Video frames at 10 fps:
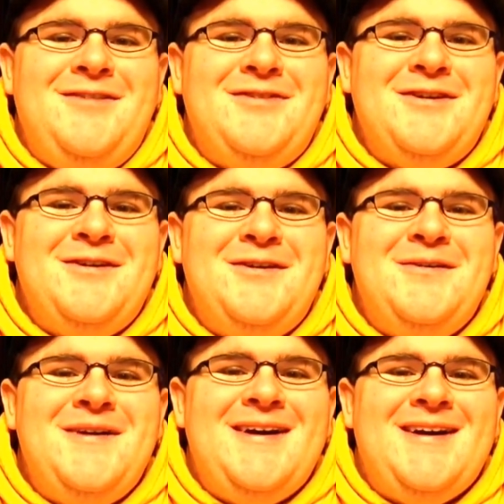go
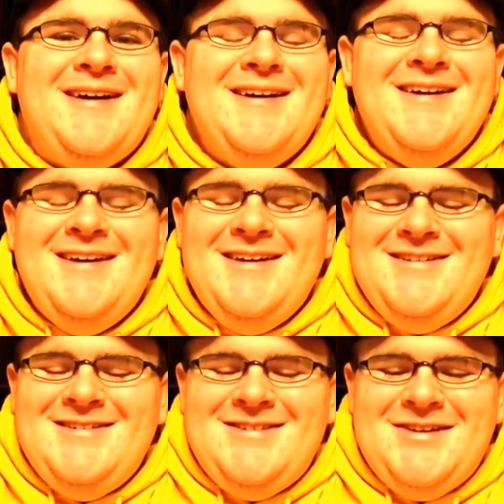away.
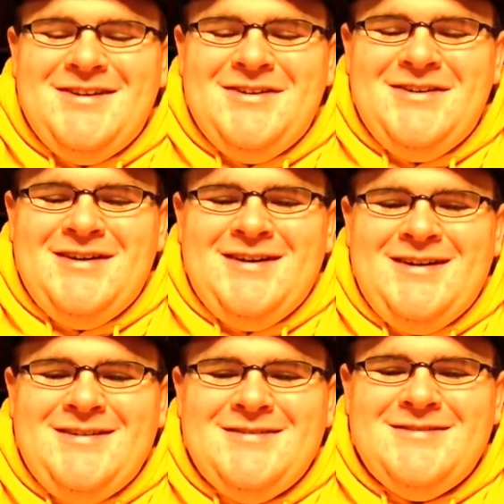
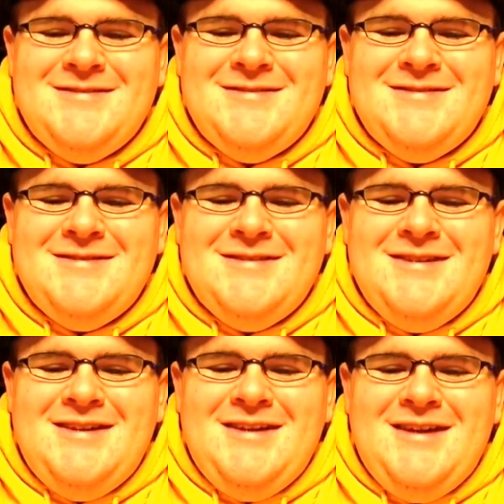So
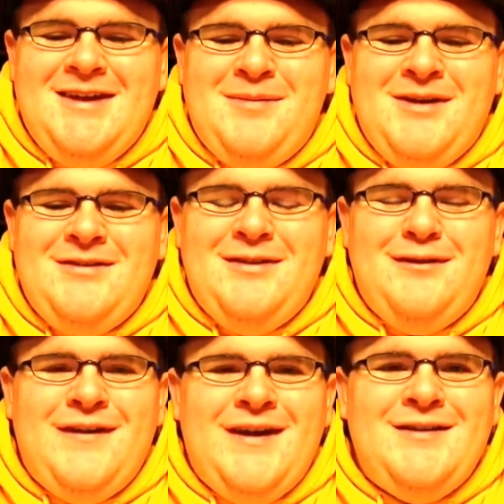I'm into the
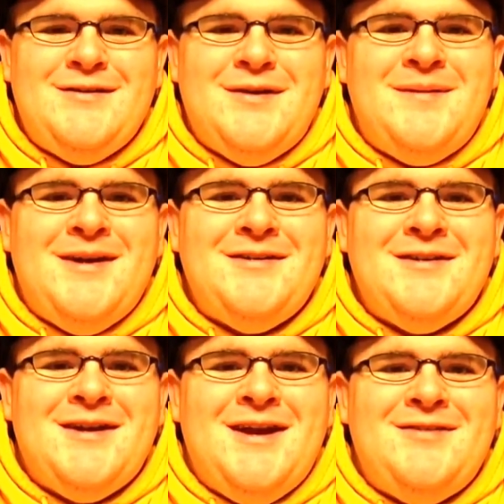phase where I'm actually
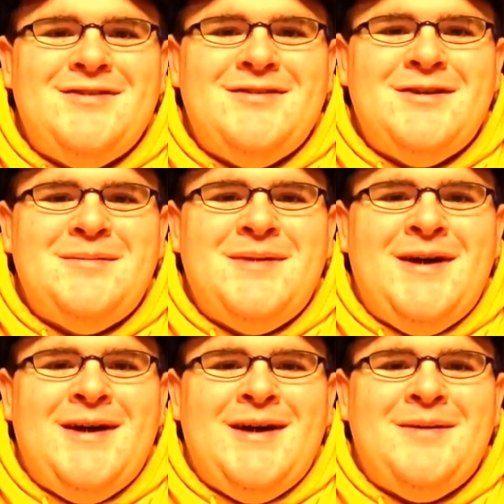gonna have to start
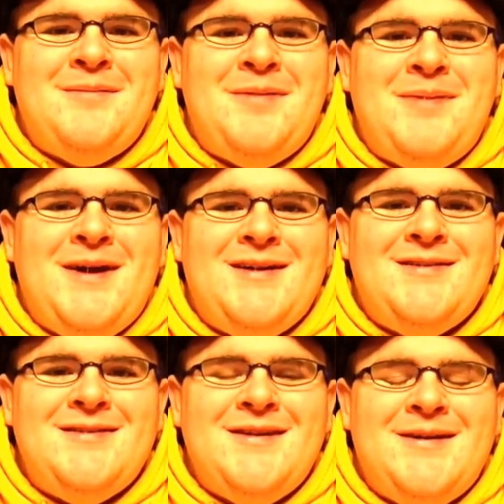buying my
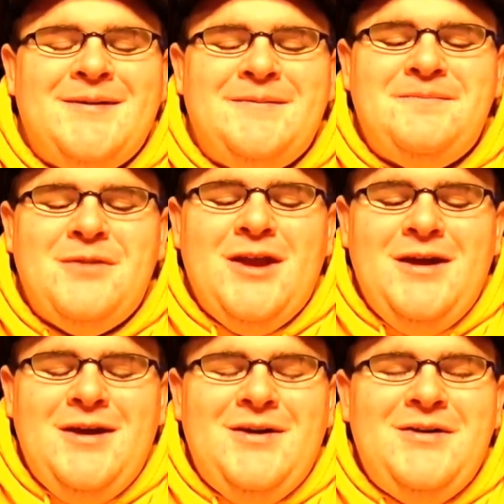pants now,
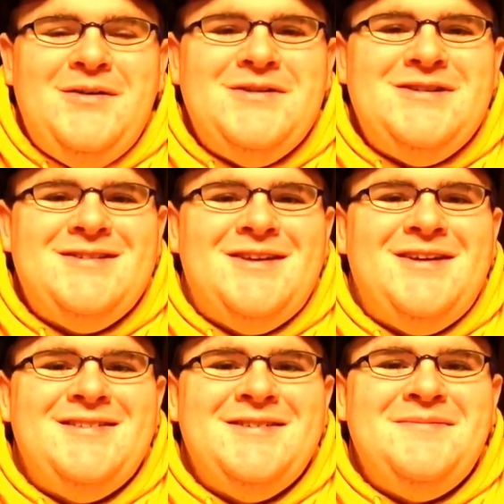which is
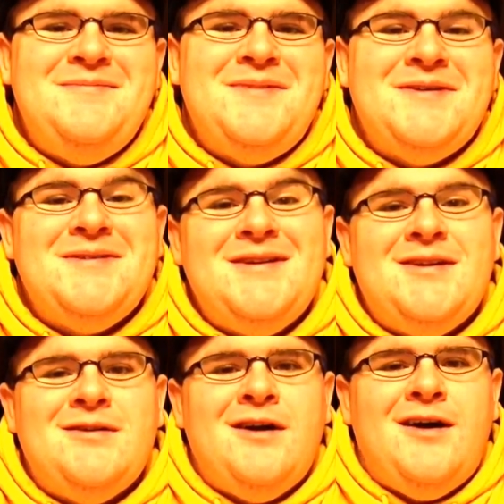awesome, but
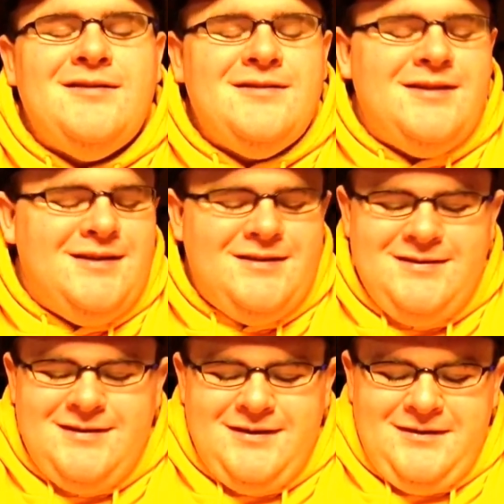costly.
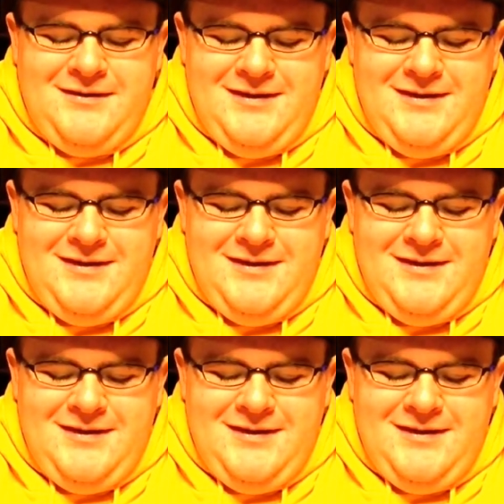So,